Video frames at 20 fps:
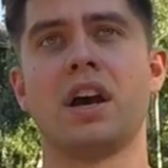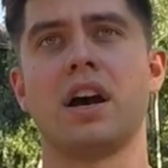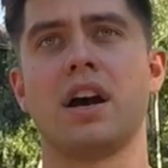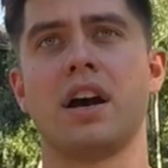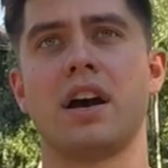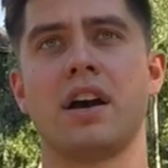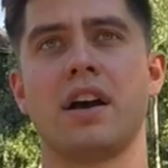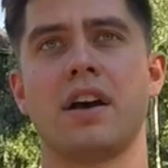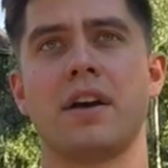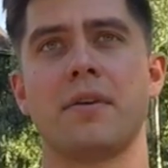
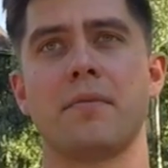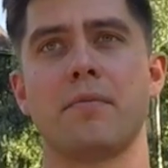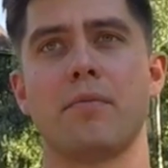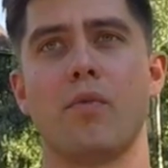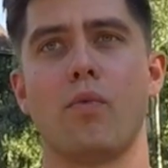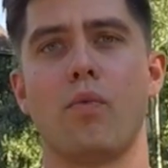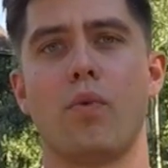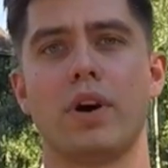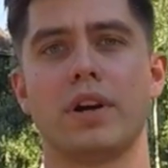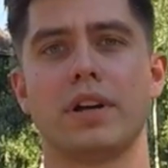
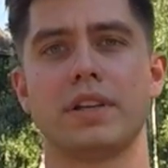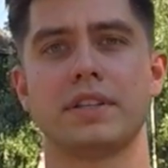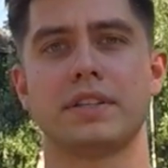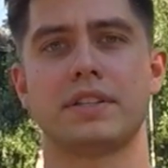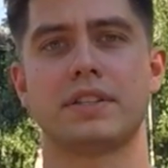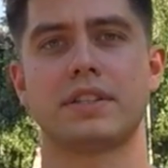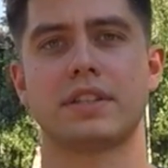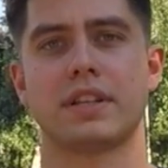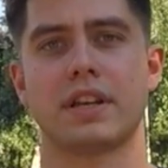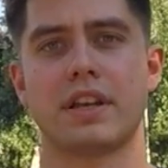
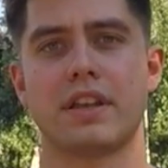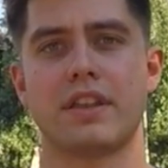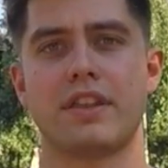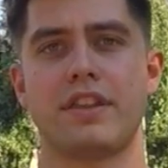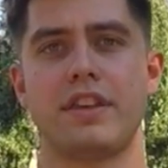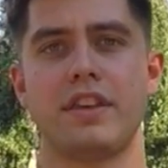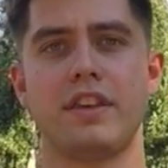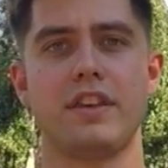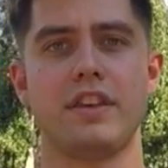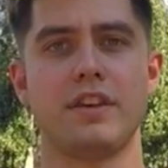was
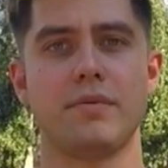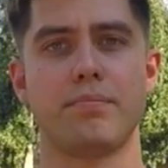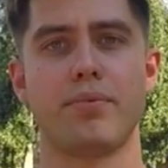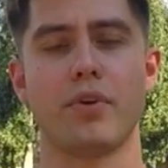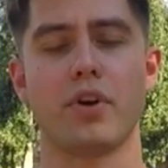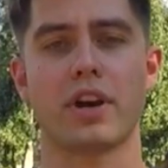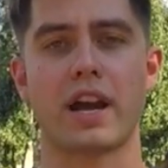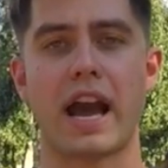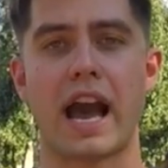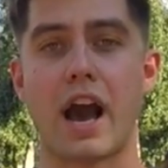the book